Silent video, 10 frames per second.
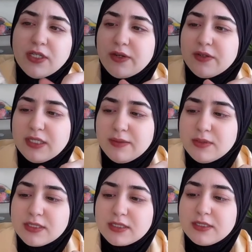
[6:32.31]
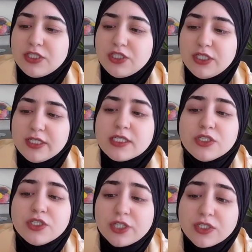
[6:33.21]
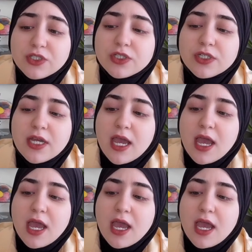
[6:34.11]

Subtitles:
Currently I'm using this chia and ginger